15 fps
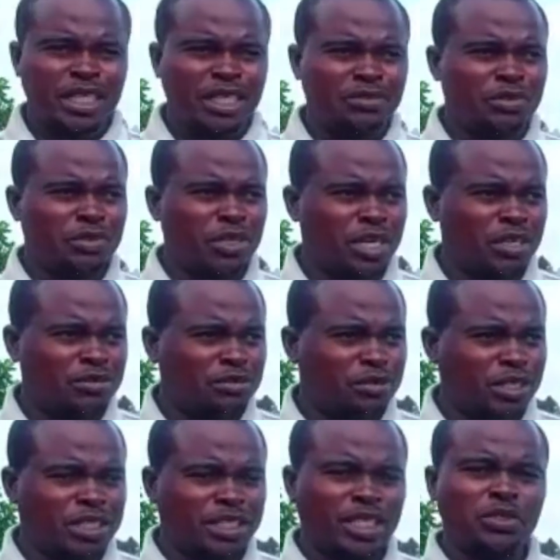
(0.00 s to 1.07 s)
If you have,
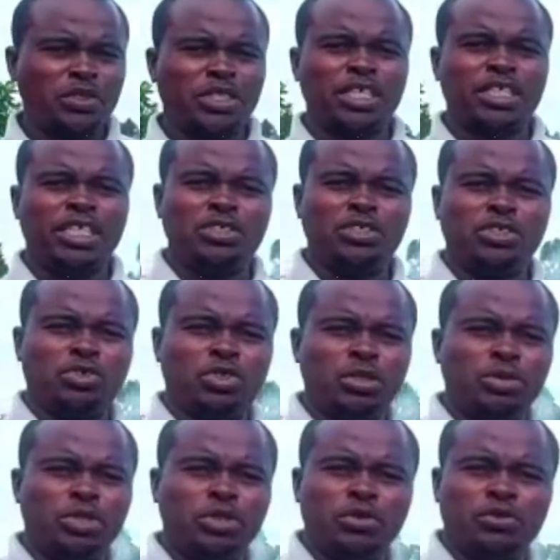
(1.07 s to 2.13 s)
let's say, an orchard and you're
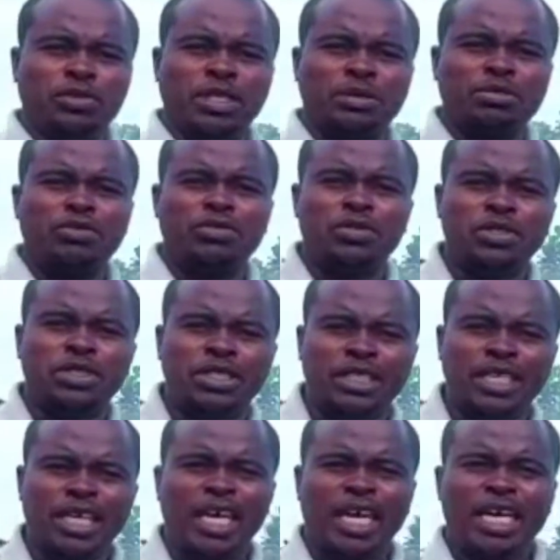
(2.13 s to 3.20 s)
trimming off some of
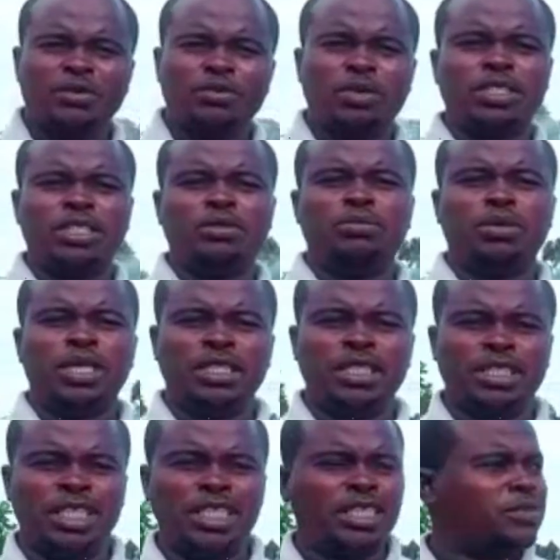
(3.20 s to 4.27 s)
those unwanted
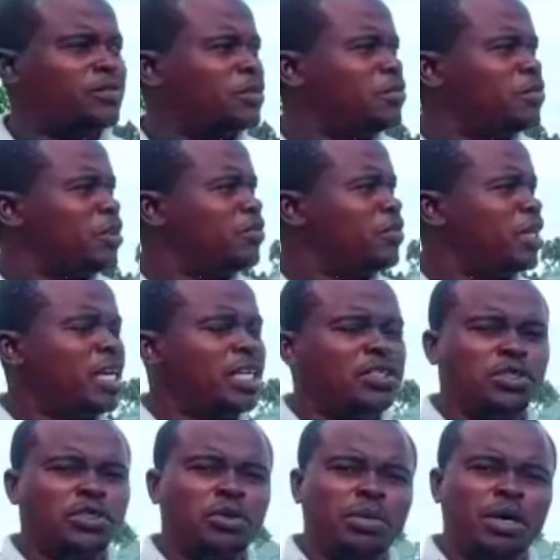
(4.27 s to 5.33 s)
branches, let's say from the
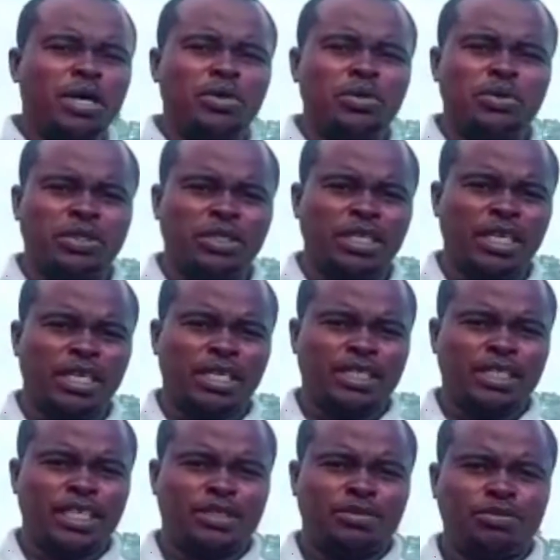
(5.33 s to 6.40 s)
avocados or mangoes,
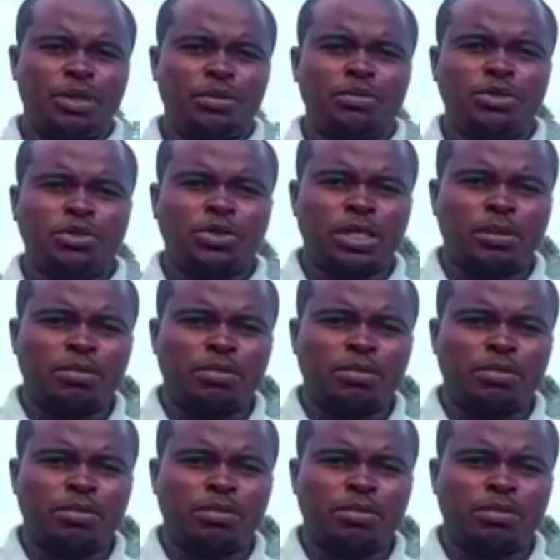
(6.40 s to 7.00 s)
just be able to